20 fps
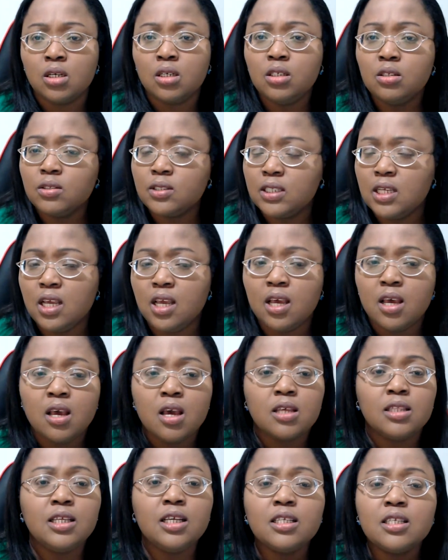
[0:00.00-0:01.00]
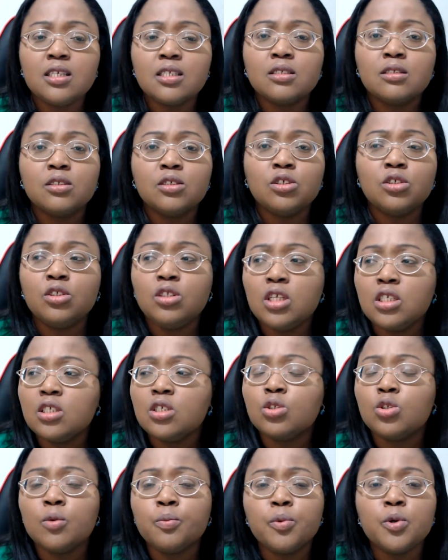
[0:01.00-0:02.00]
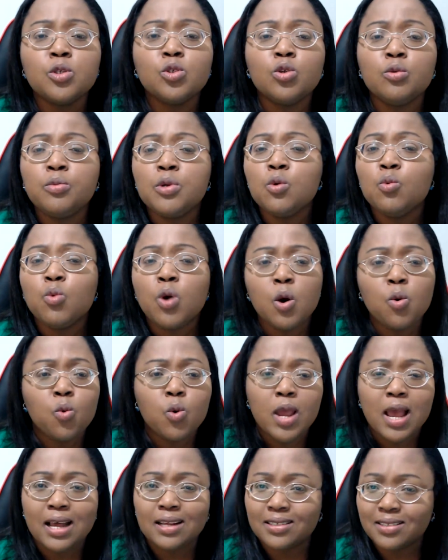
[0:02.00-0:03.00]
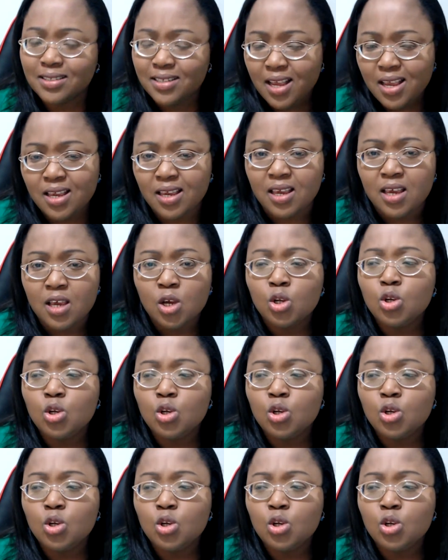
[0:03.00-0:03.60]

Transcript: You see, this is supposed to be what we are saying,